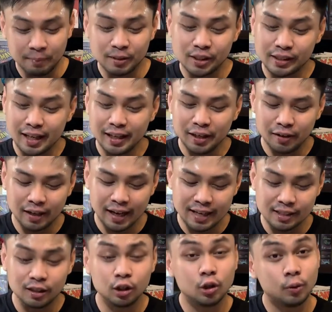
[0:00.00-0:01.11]
just telling you
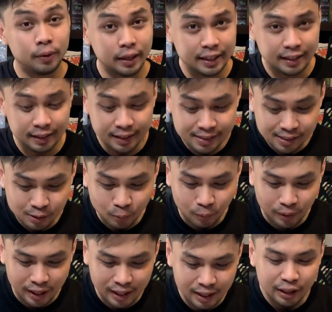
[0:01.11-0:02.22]
guys, doing it this
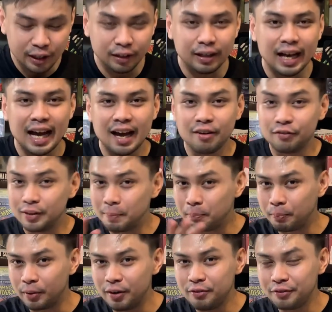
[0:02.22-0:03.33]
way, you'll have the
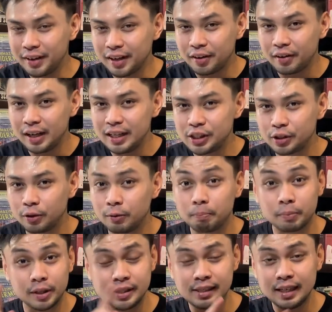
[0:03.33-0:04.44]
perfect ratio
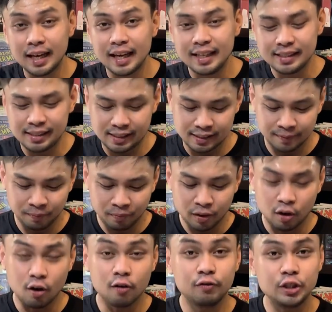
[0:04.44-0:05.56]
per slice of